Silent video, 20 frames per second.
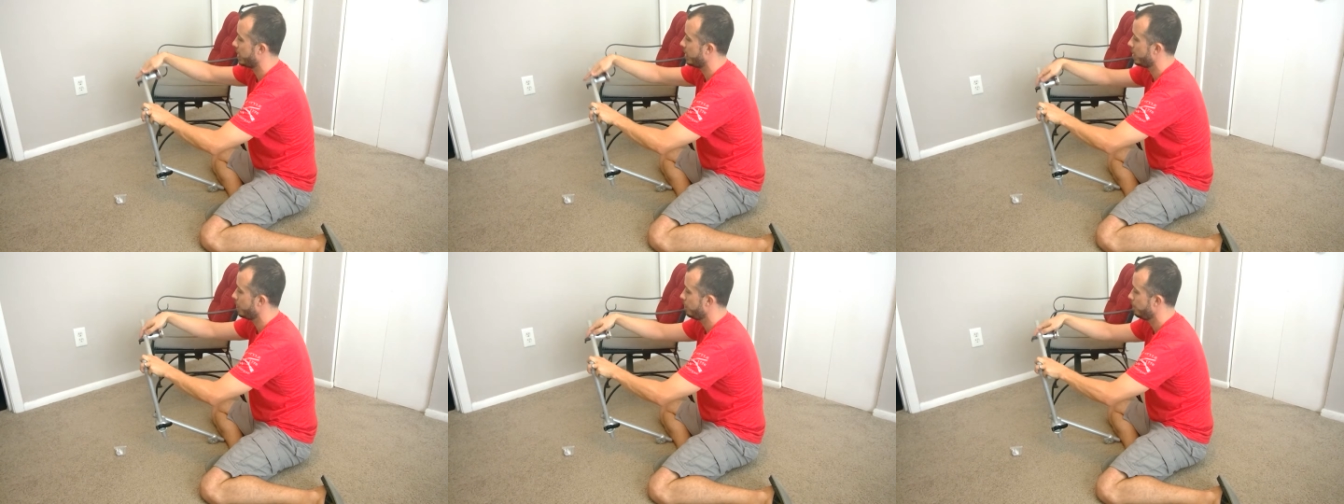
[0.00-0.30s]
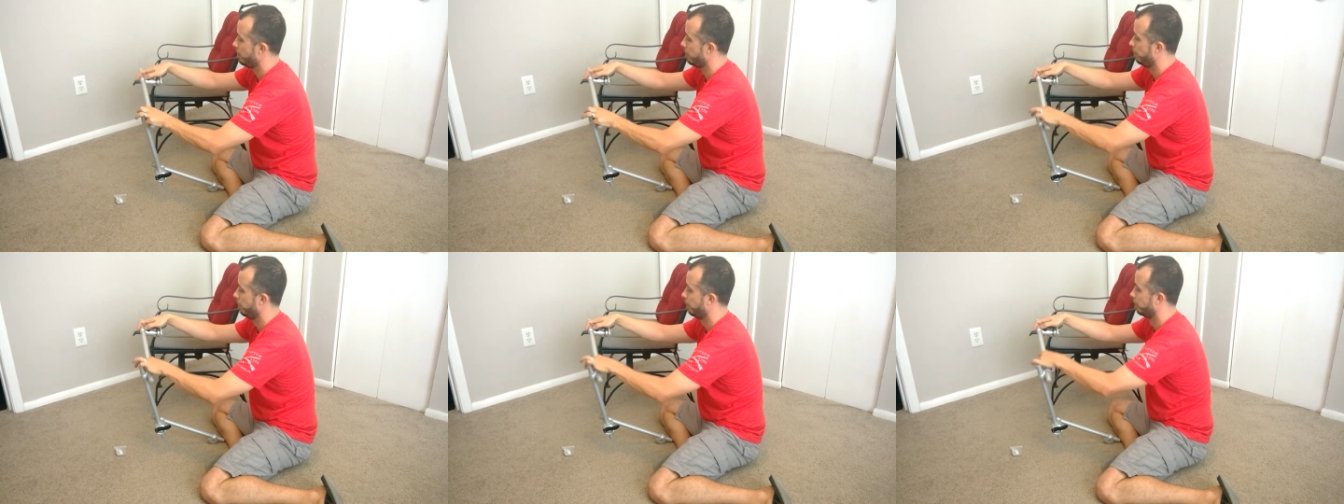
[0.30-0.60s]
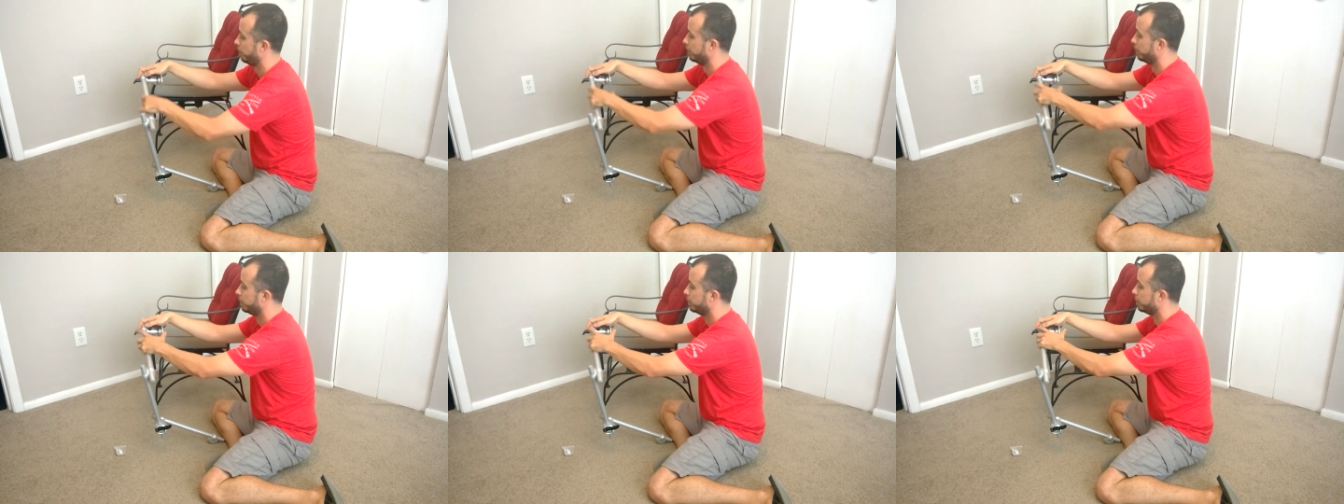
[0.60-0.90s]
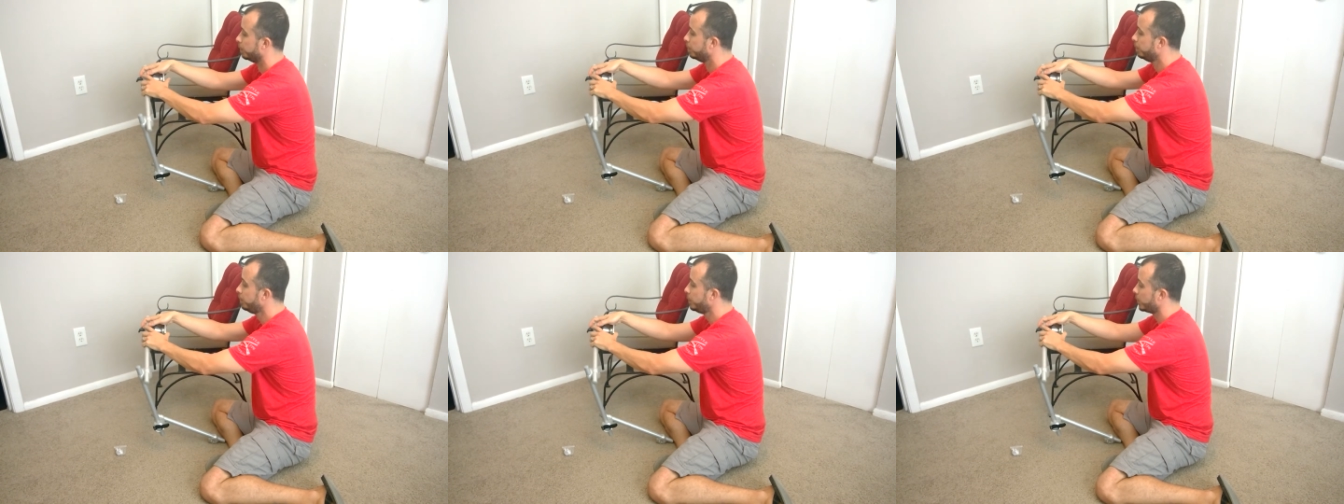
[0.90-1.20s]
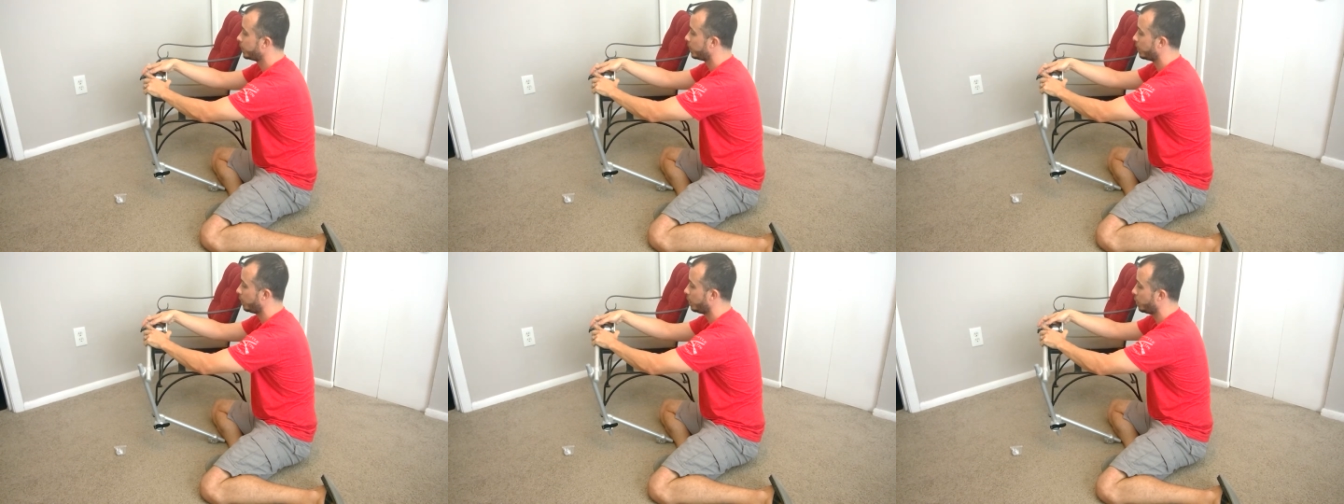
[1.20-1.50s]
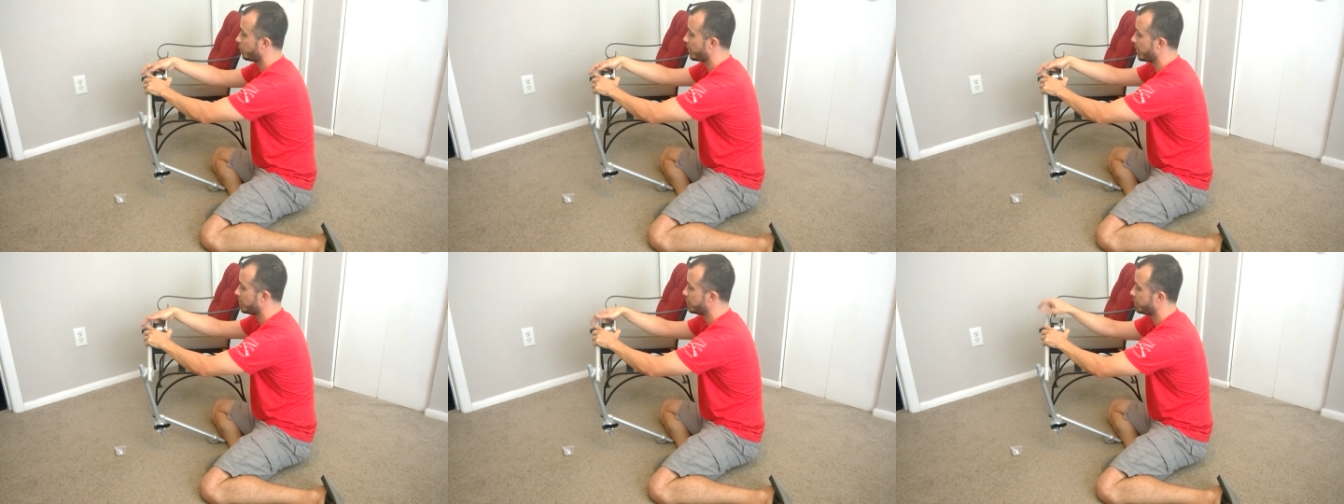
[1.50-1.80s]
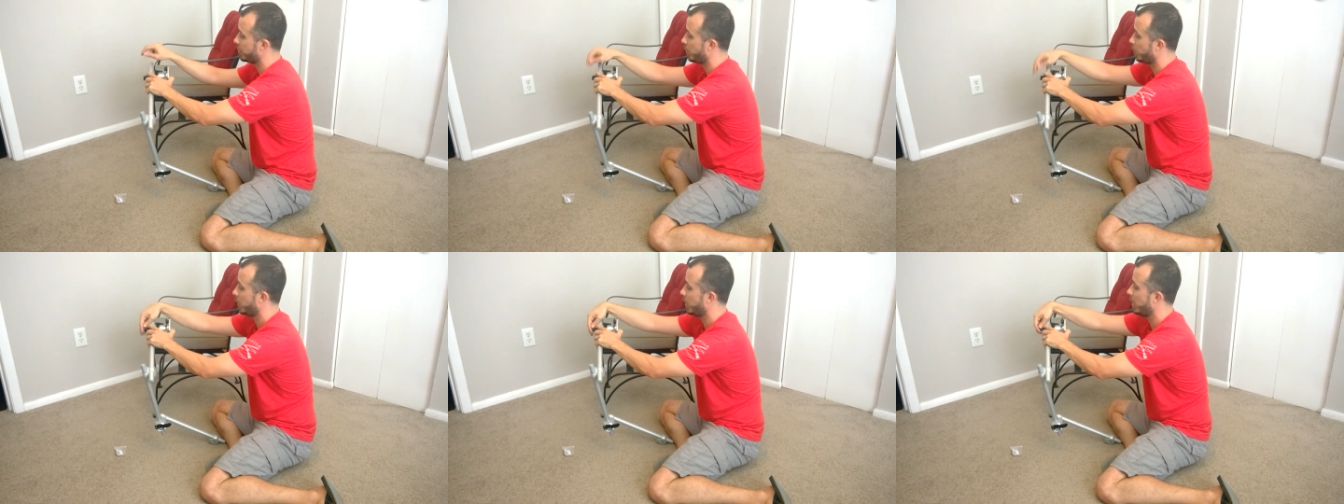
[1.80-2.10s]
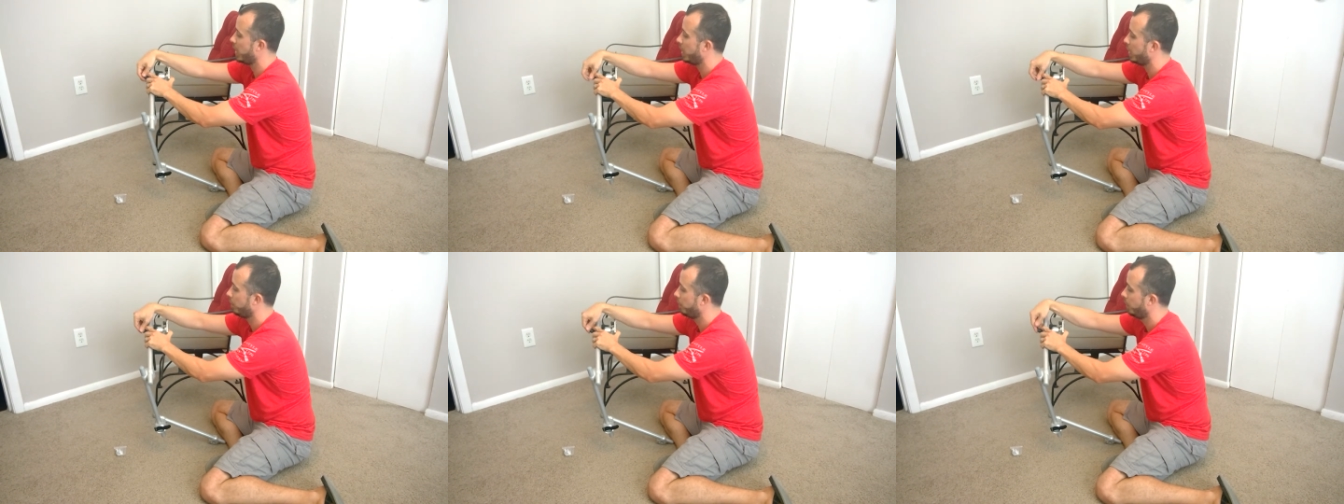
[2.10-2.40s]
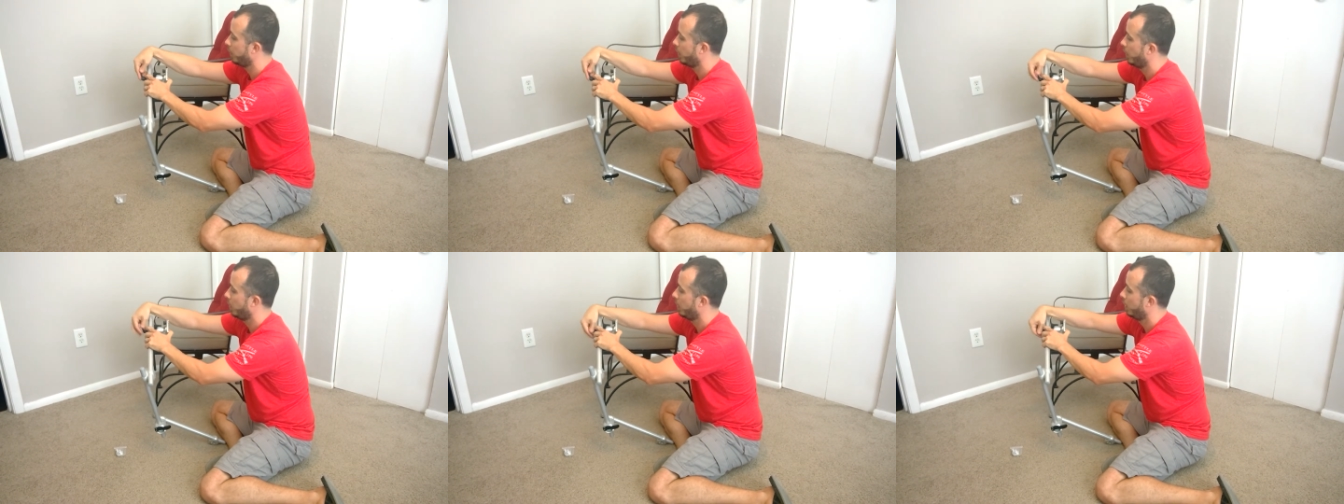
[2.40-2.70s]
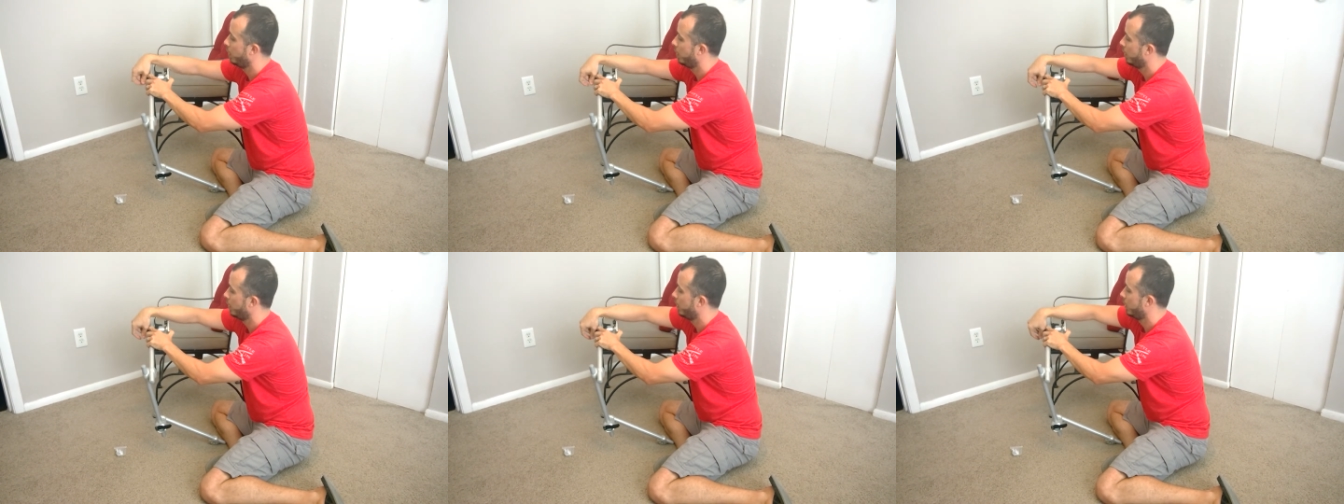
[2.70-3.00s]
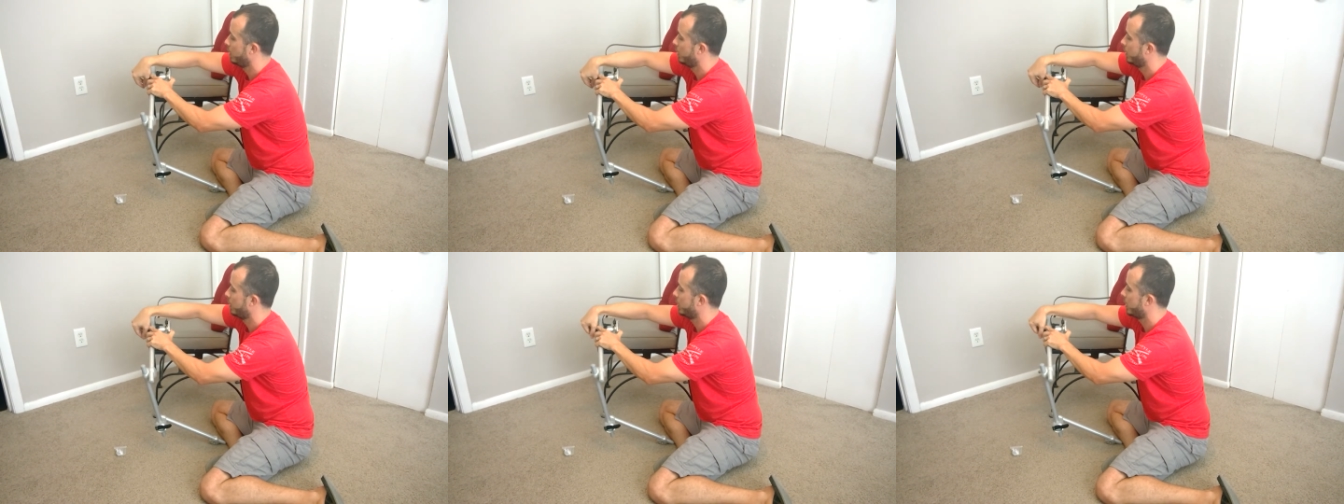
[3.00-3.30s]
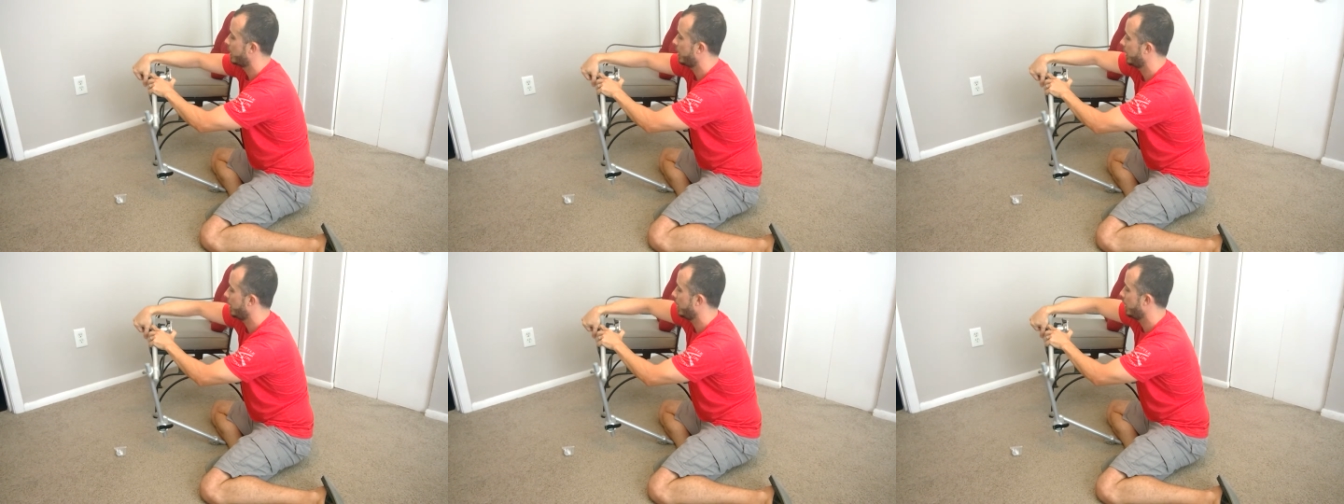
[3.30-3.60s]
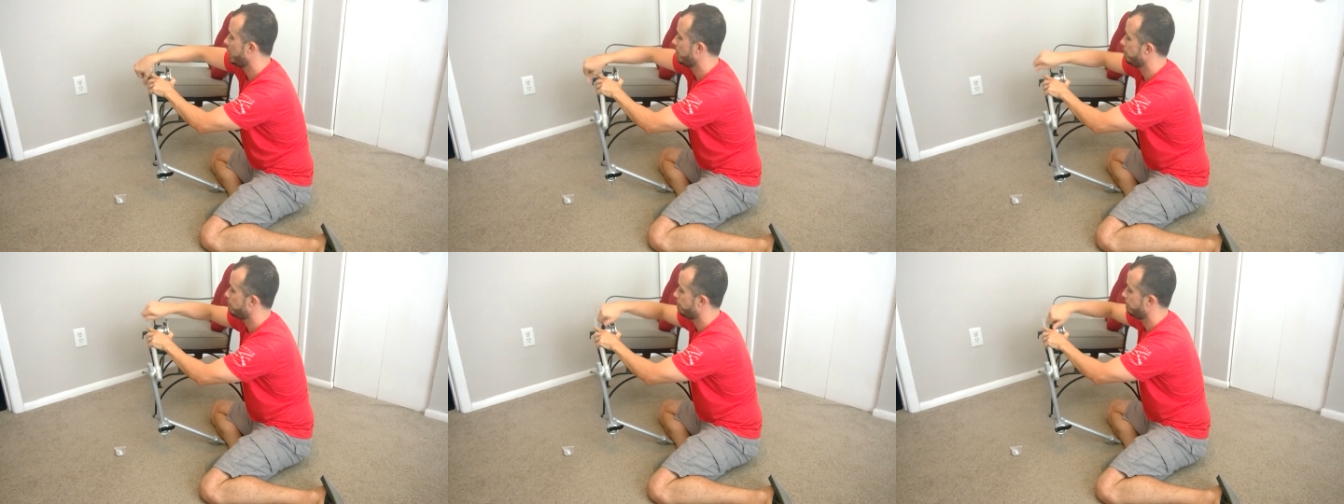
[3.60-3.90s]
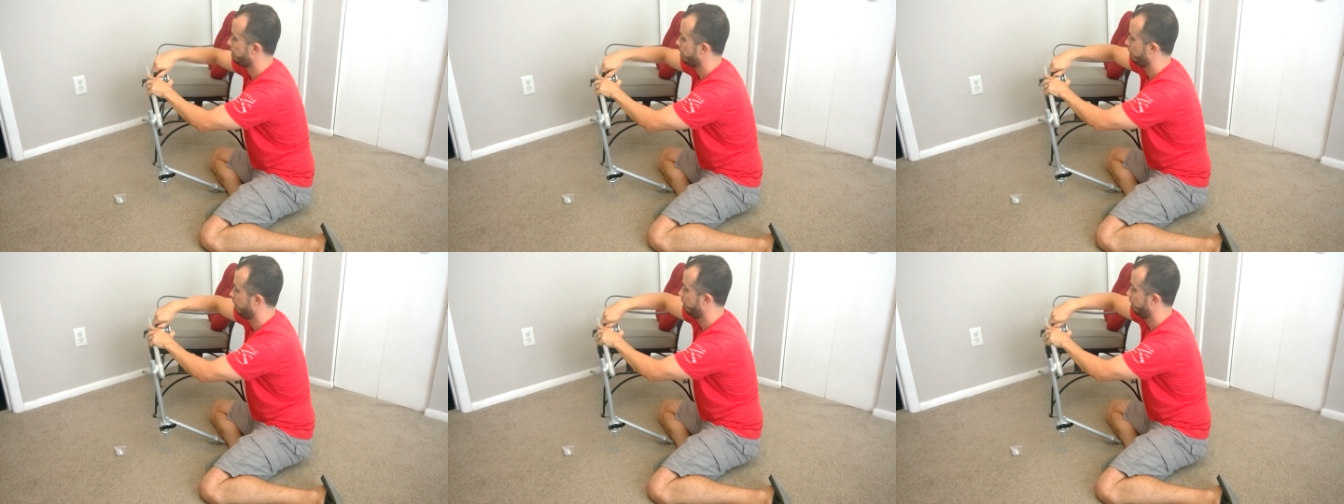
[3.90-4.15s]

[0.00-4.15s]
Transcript: here to the location that we need it, tighten it up,